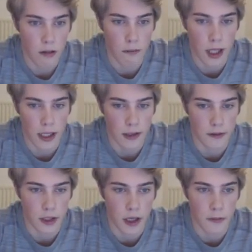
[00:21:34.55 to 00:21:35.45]
black have
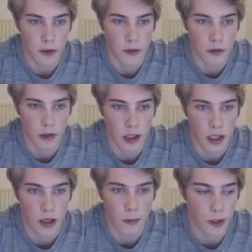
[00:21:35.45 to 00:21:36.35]
time to
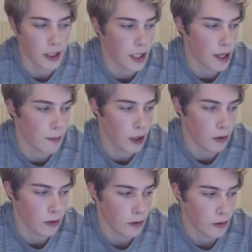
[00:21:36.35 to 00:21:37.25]
uh, win the game here?